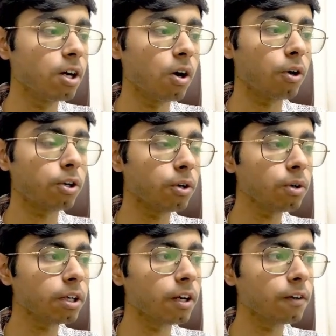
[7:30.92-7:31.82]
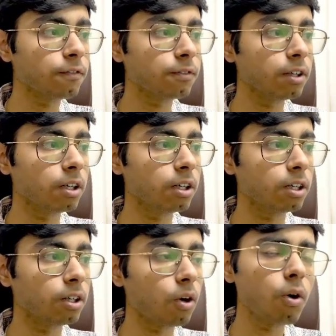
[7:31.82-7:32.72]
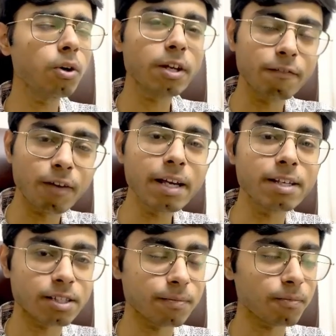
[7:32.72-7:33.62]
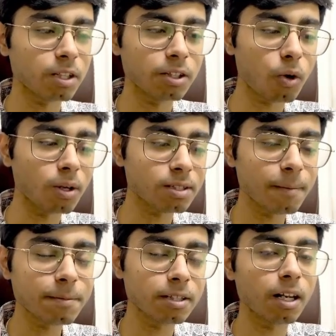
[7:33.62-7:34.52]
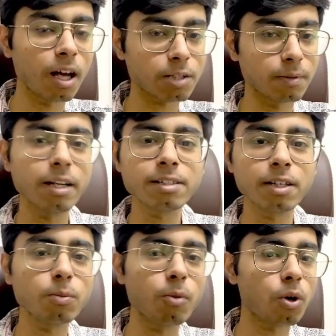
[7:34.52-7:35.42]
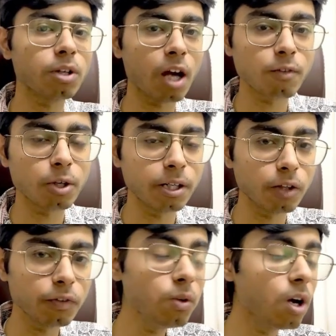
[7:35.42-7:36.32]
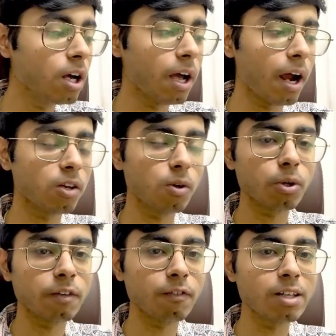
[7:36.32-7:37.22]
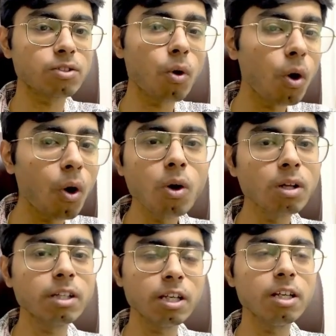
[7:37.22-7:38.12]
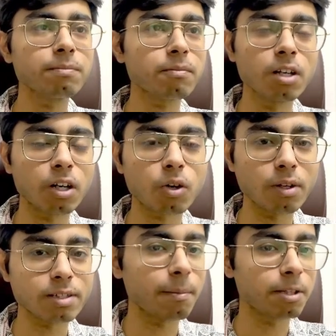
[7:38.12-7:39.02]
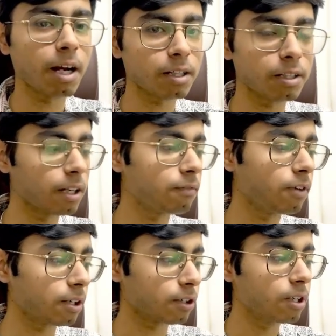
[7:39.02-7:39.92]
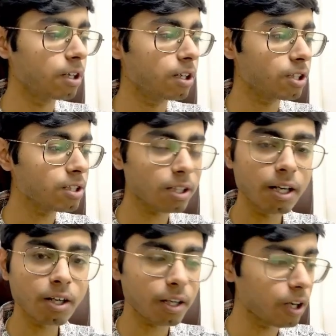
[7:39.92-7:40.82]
or to you know give uh, or to revise the concepts in the last minute let's say tomorrow you have your interview and you want to revise all the uh, concepts that are there in flutter just click